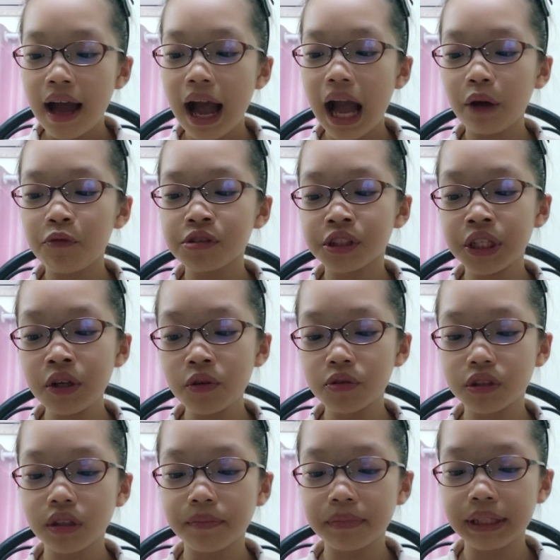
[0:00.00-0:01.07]
I was
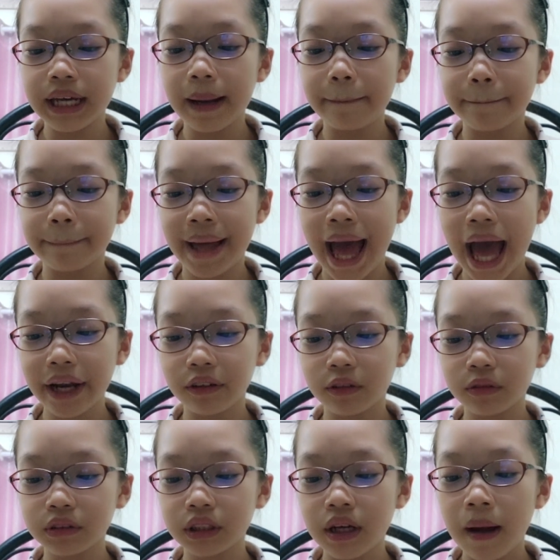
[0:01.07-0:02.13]
used to being
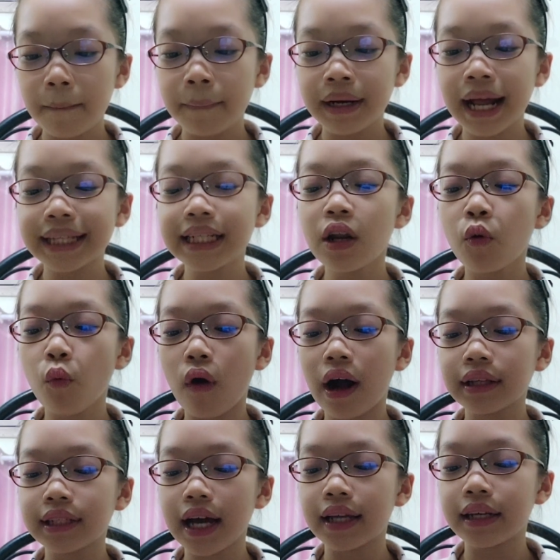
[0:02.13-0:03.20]
paddled, but I didn't
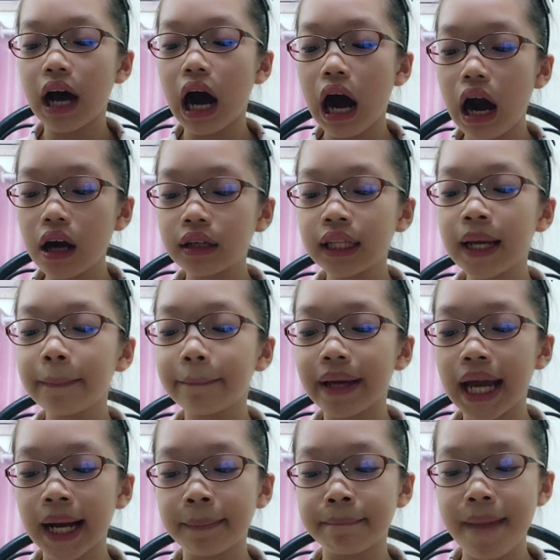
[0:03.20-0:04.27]
want an ugly
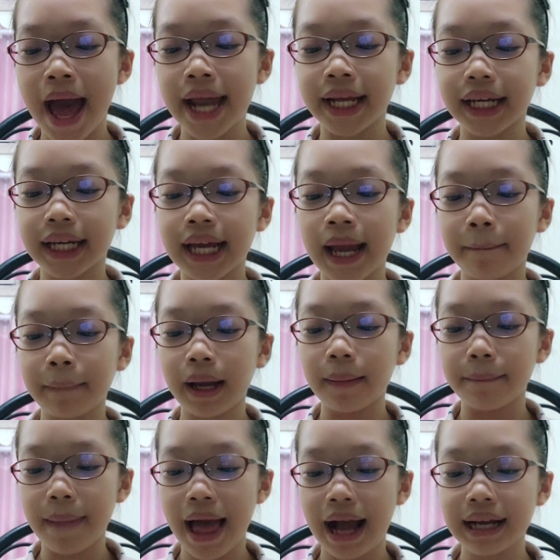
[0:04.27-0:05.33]
big man to kick my
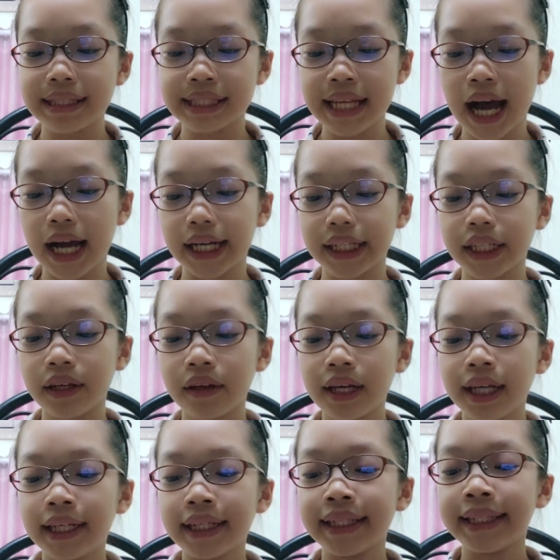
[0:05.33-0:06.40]
backside.
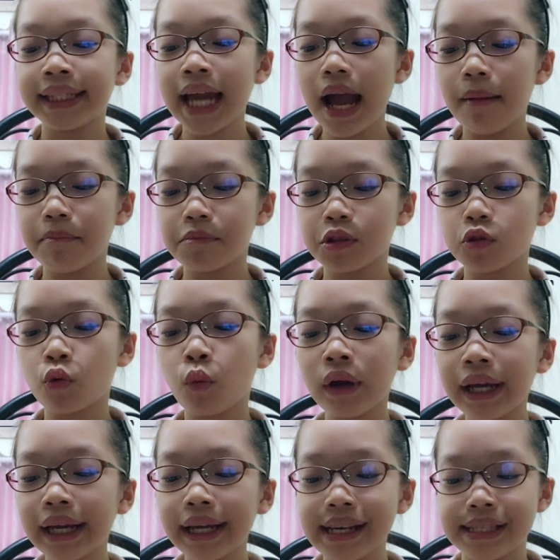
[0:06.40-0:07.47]
Jem
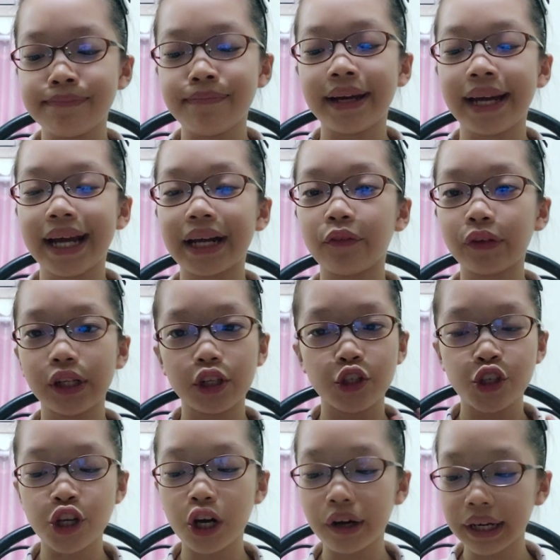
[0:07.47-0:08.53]
squeezed my hand
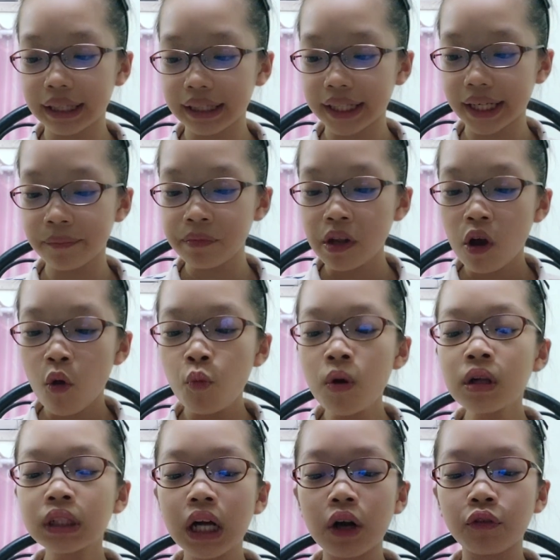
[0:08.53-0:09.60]
reassuringly.
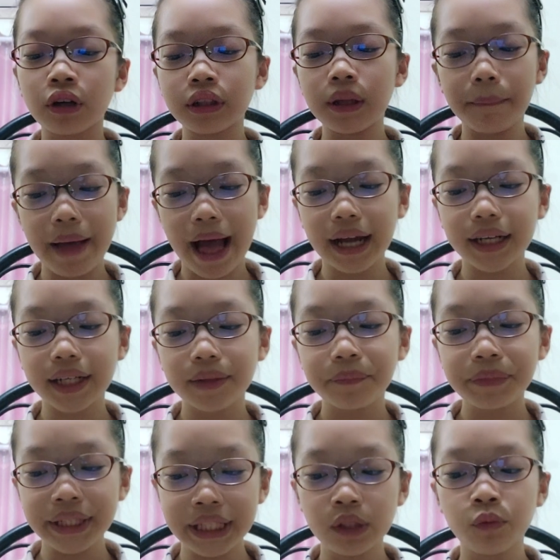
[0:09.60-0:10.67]
"We'll go round the back,"
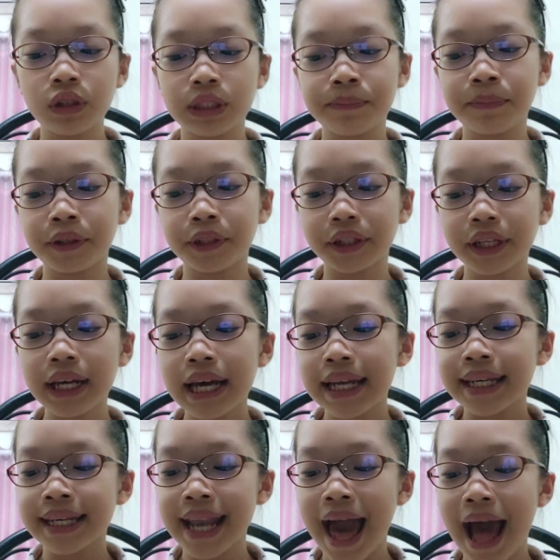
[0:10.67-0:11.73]
he whispered.
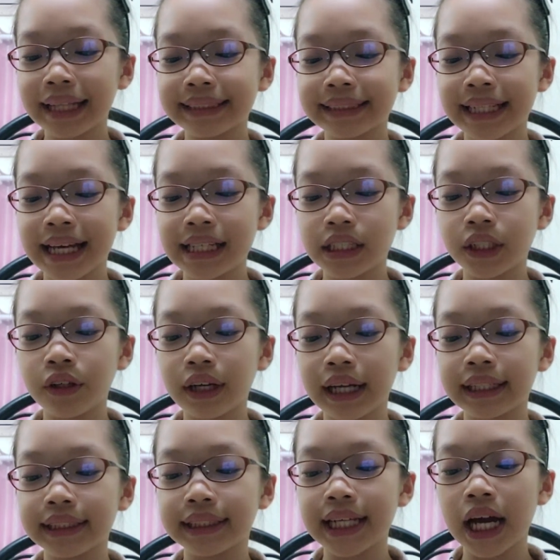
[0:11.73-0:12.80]
"Nat says you
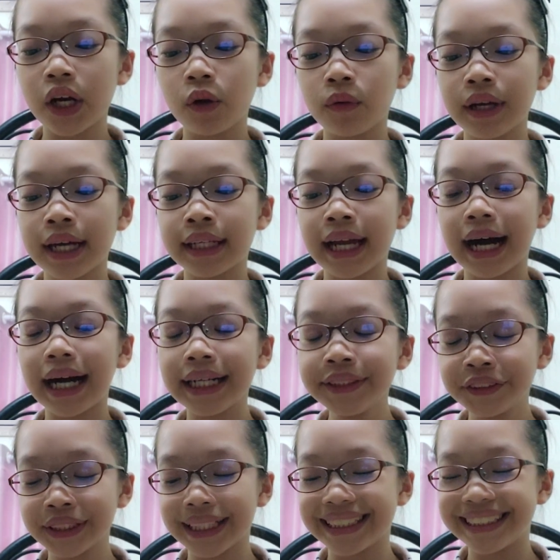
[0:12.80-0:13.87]
can tunnel in
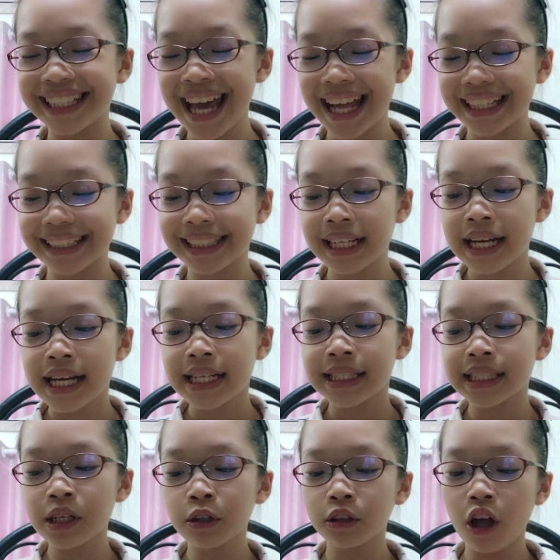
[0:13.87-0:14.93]
under the tent,
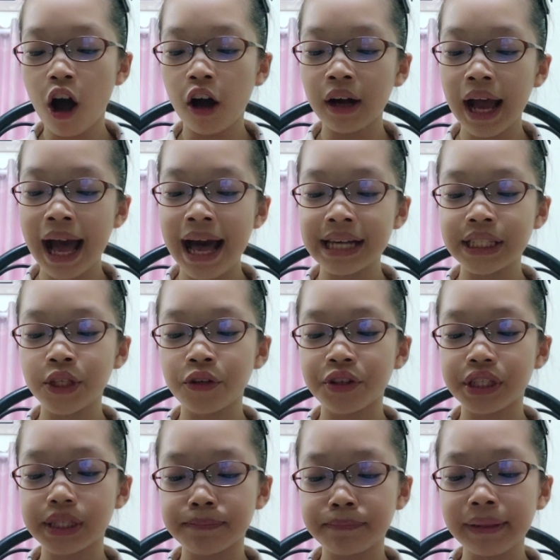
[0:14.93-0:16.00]
so long as
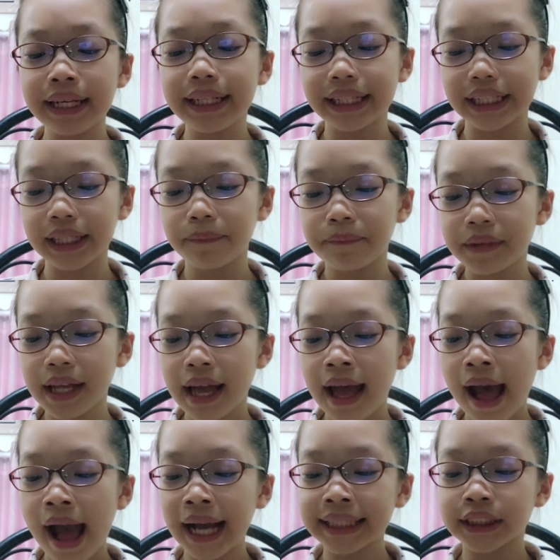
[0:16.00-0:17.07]
you're speedy."
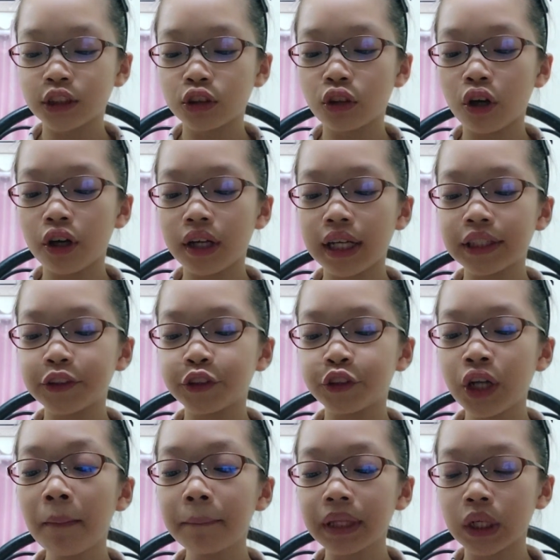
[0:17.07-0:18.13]
I started
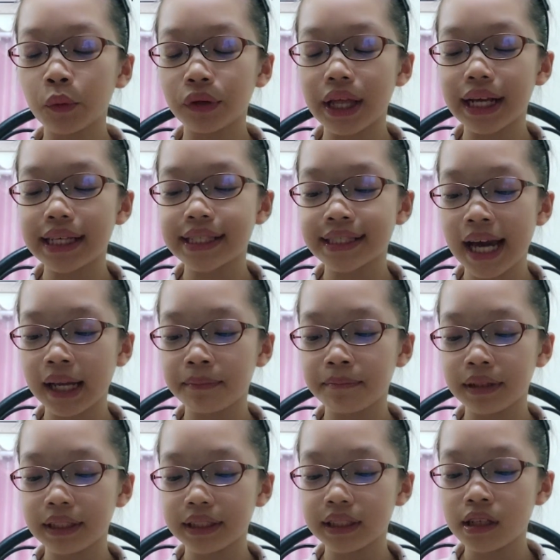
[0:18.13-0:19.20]
trembling with
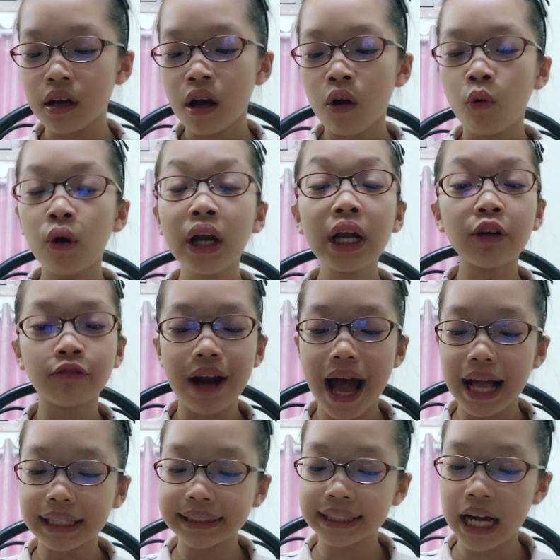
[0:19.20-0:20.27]
excitement. We
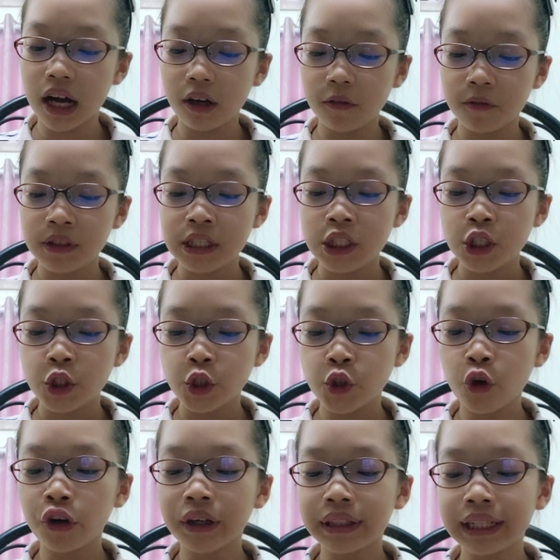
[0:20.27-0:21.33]
ran off,
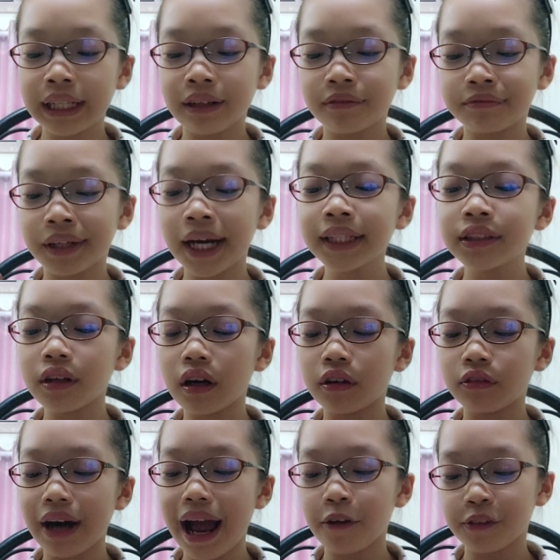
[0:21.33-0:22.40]
circling right
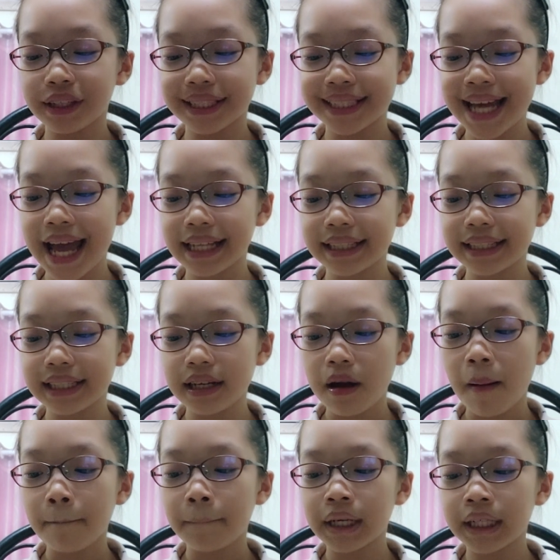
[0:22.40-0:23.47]
around the tent.
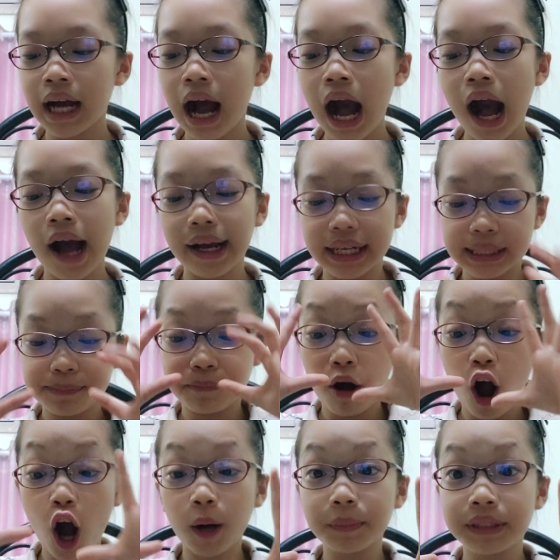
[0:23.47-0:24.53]
My eyes
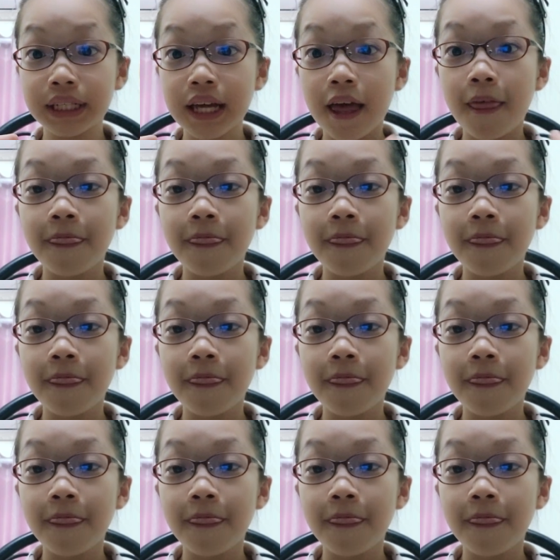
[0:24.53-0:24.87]
popped.